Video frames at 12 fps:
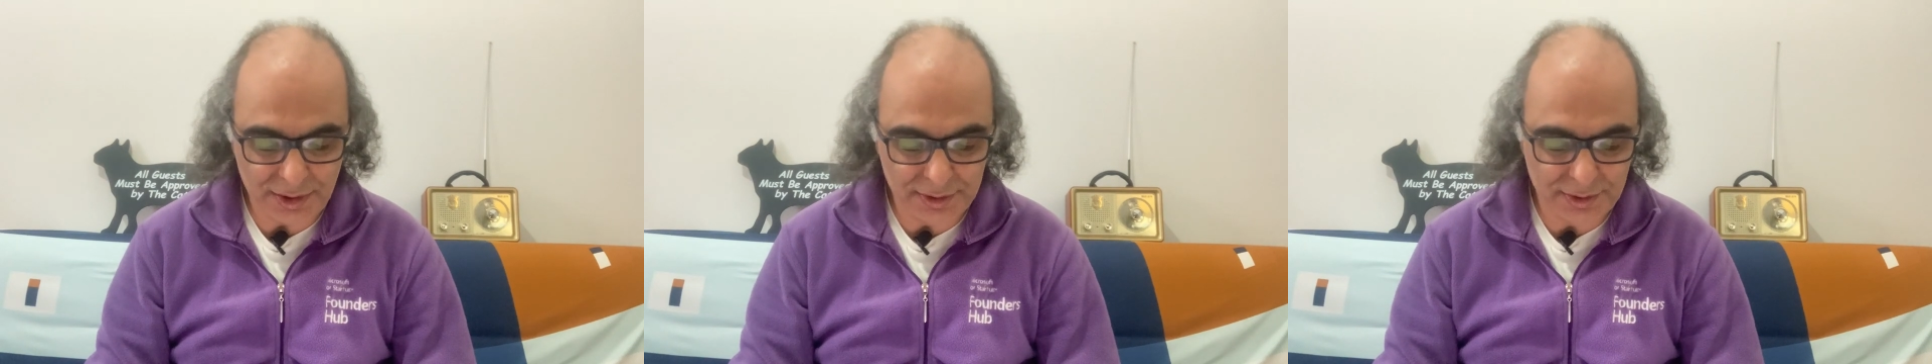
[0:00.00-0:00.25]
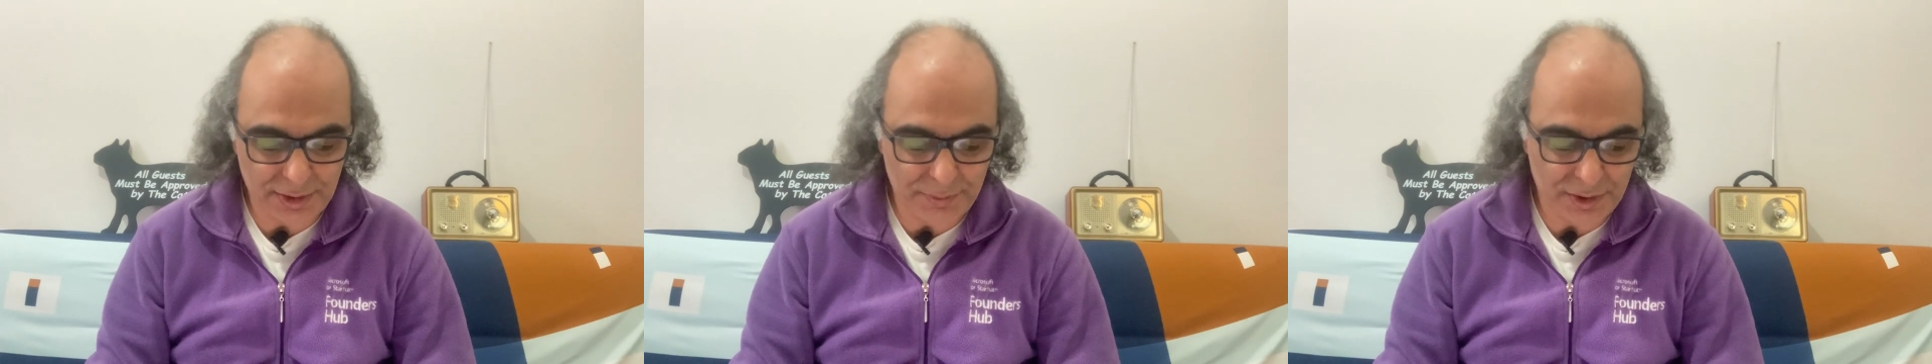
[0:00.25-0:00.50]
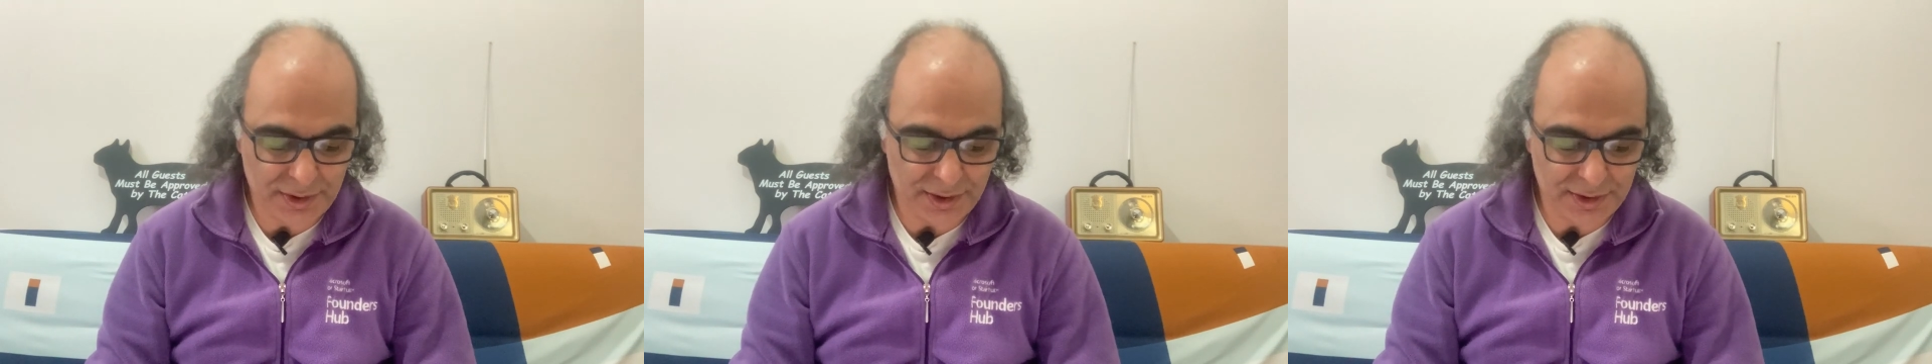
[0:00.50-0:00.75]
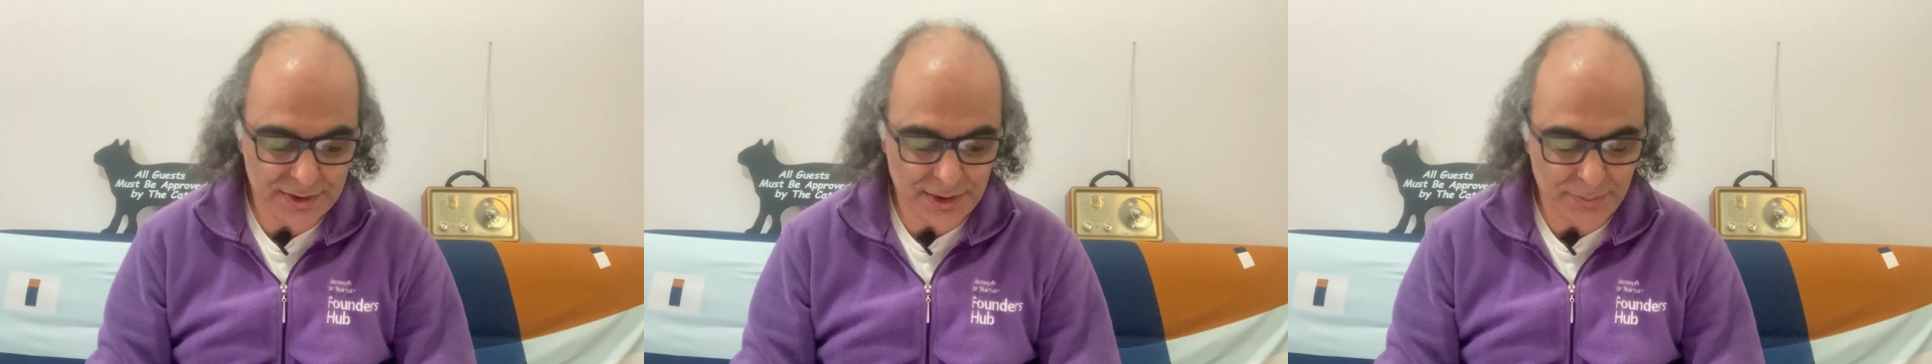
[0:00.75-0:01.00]
Latin America
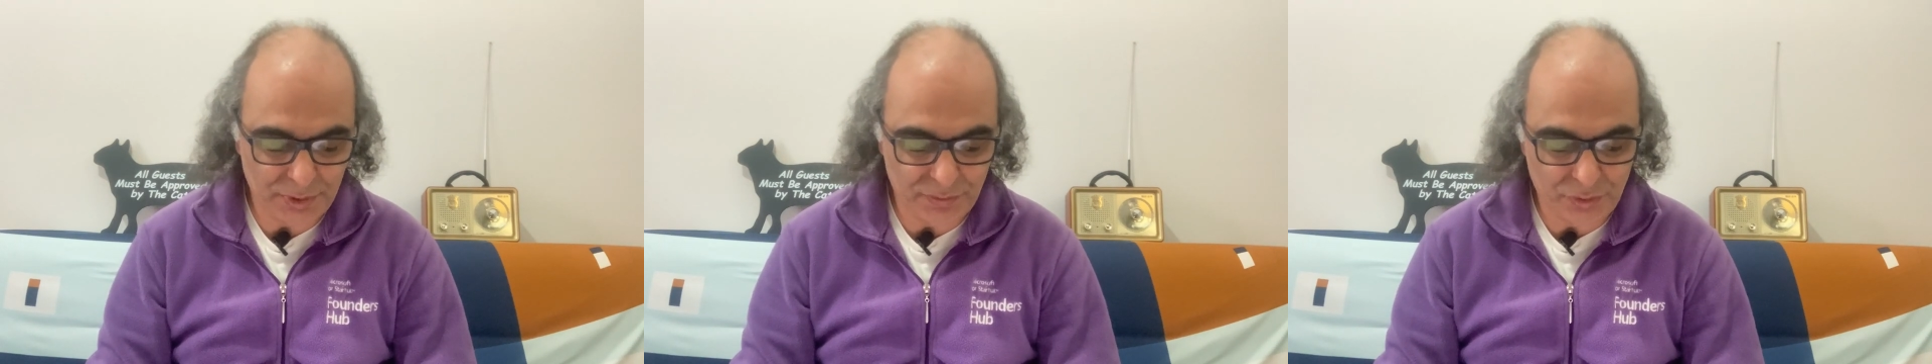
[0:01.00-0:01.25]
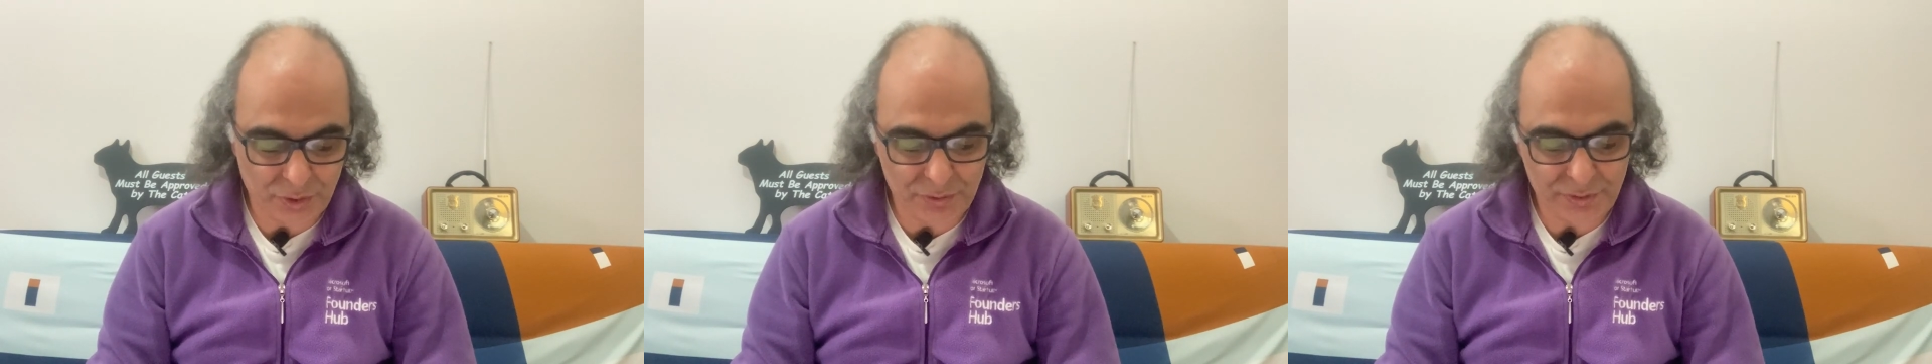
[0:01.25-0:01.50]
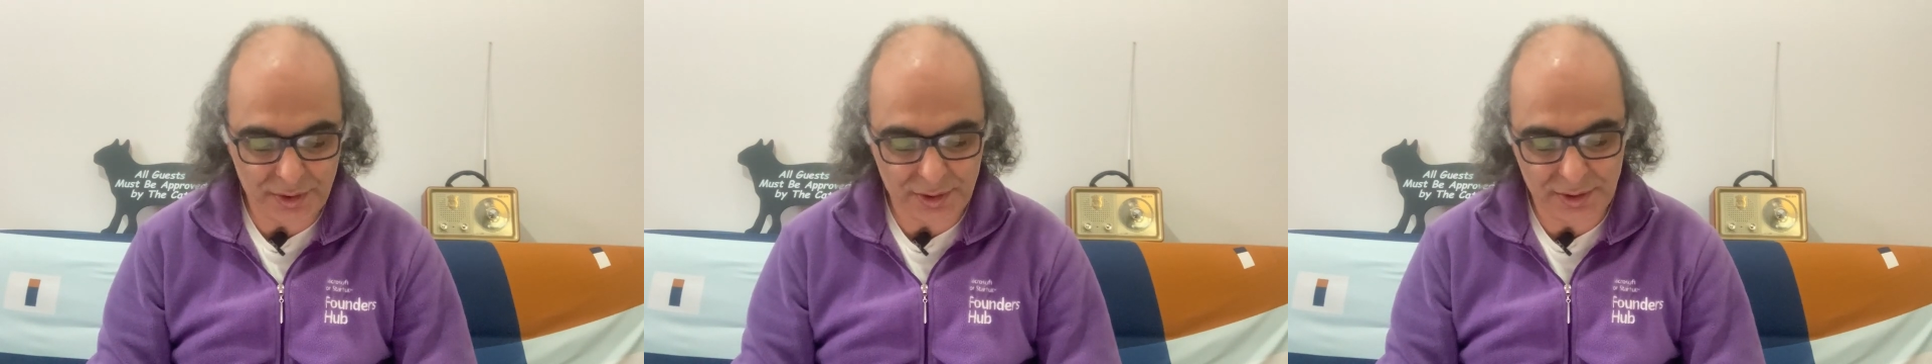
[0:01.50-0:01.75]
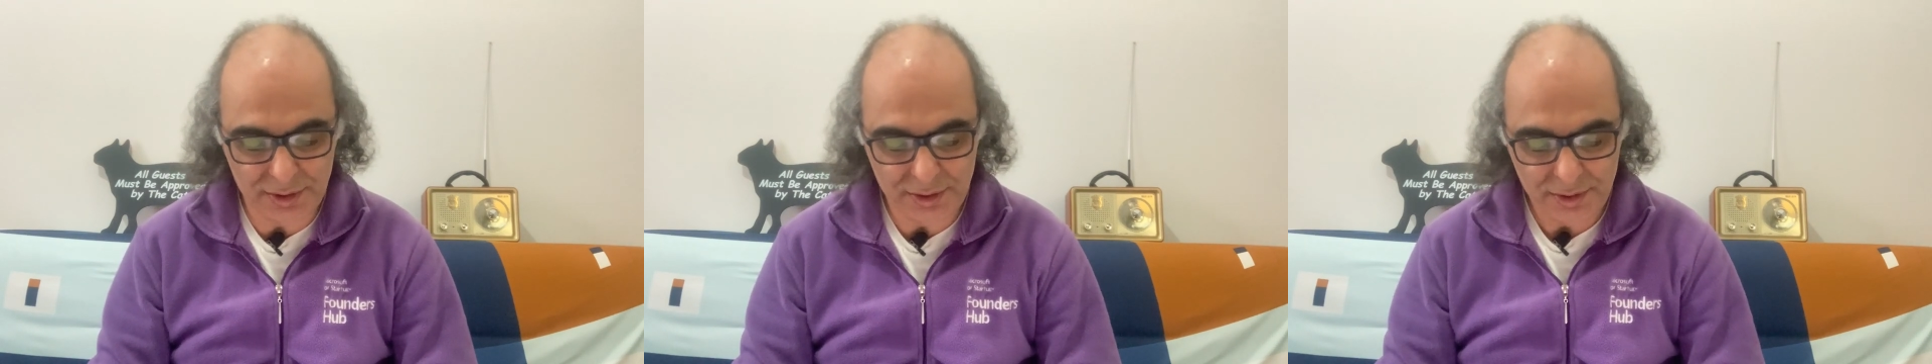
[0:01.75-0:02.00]
is number four
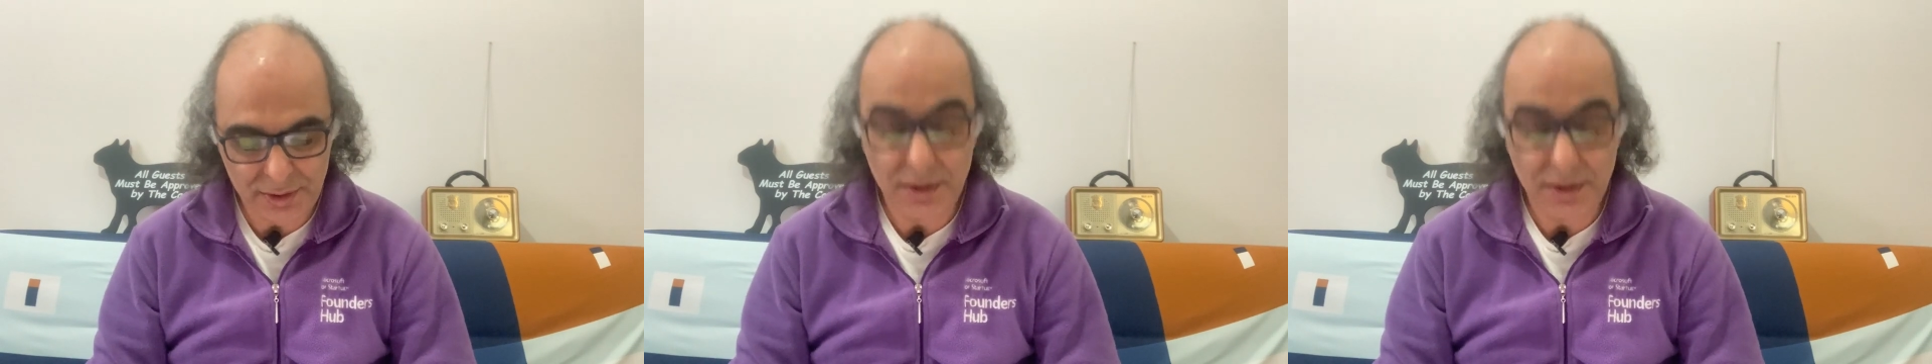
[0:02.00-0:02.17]
with